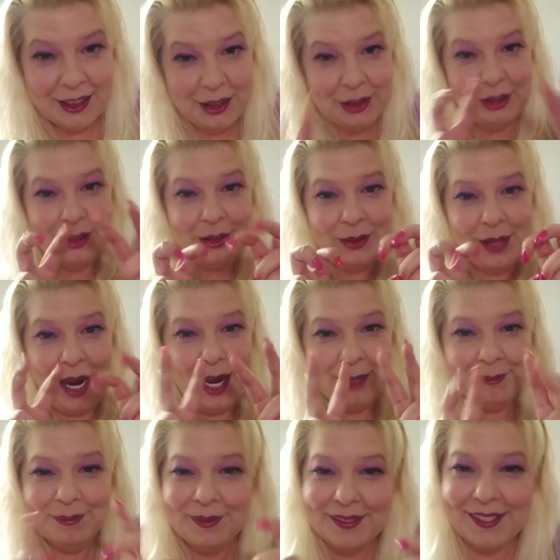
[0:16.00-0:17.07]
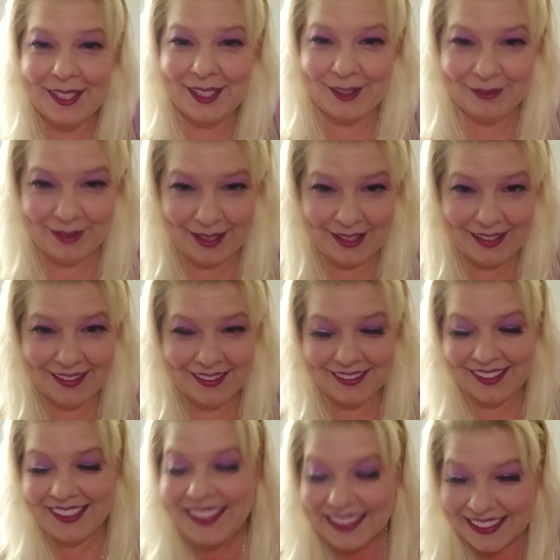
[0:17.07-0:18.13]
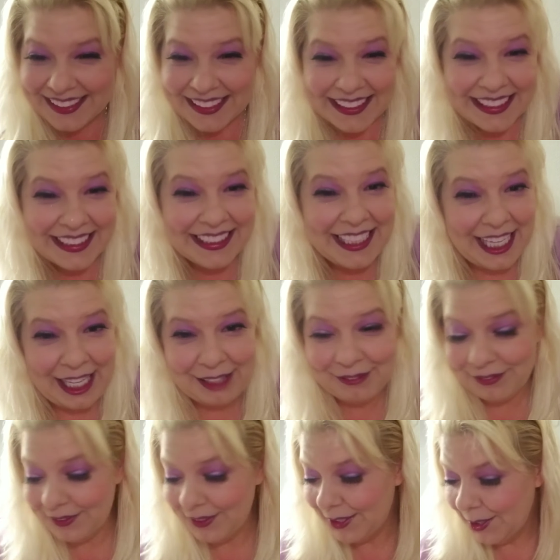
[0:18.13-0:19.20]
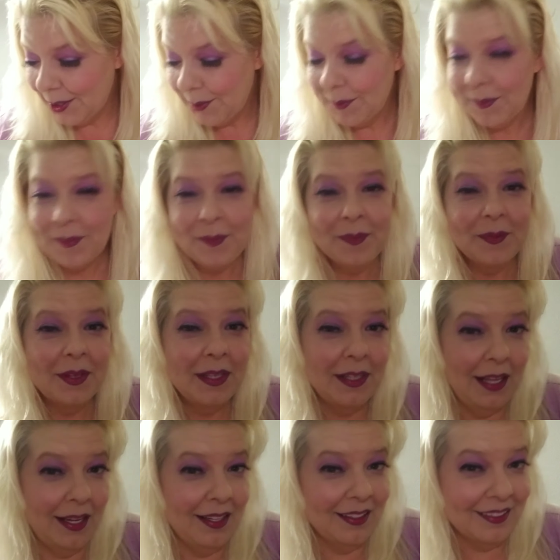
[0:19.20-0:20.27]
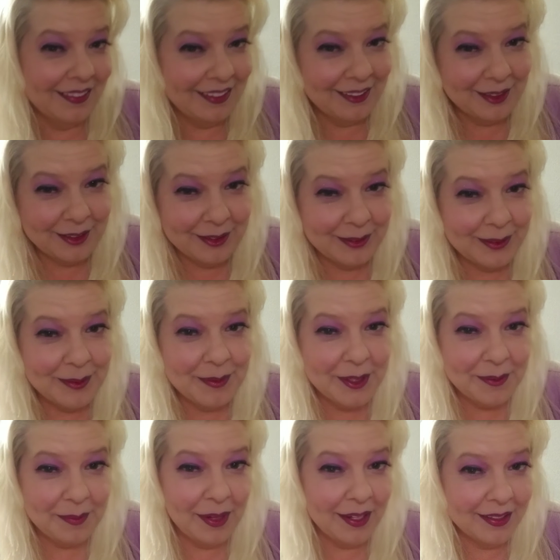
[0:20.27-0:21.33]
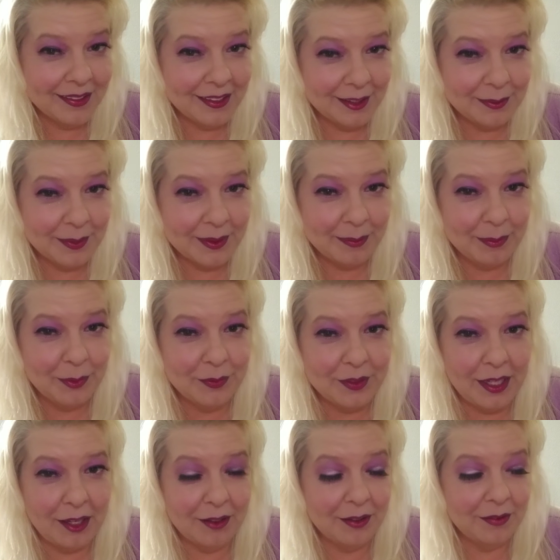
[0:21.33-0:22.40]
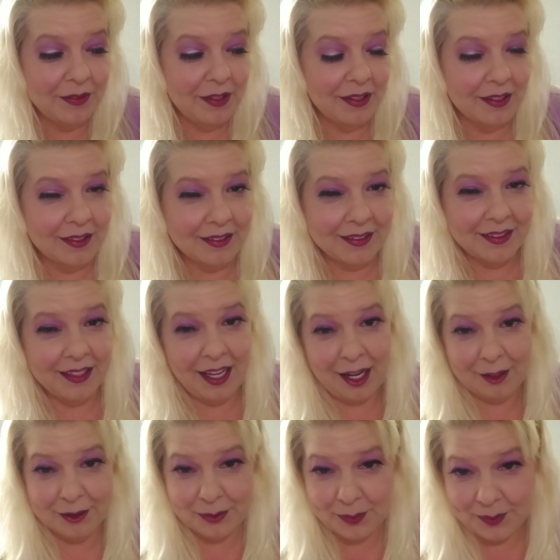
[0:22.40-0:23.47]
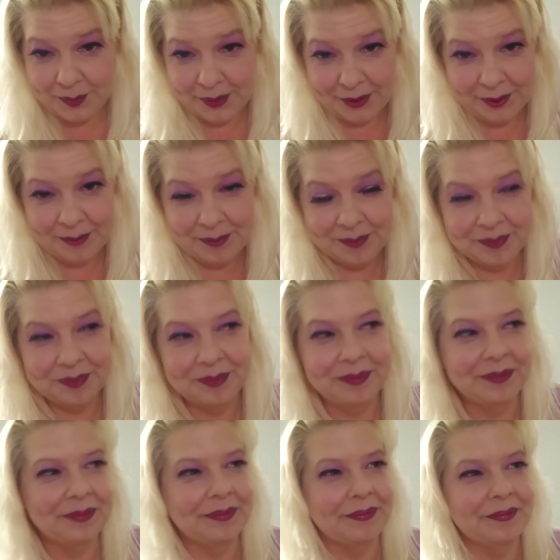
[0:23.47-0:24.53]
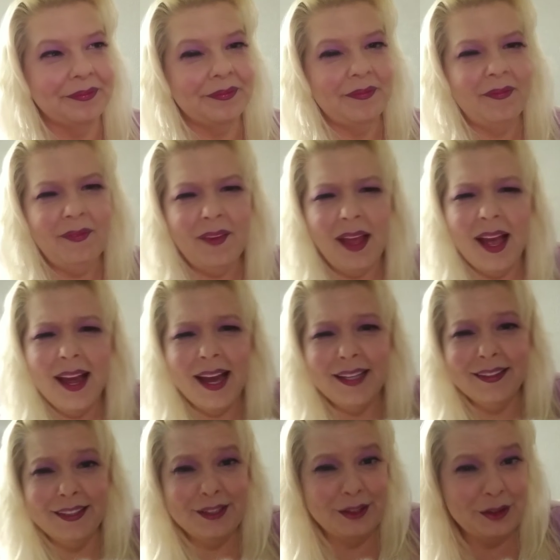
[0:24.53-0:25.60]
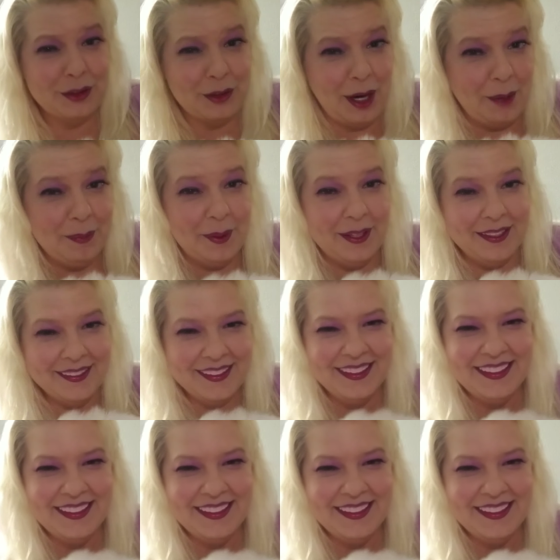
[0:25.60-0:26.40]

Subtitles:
traps that I've like left. Like when me and my ex-husband moved out of the house we built, I had this strap on,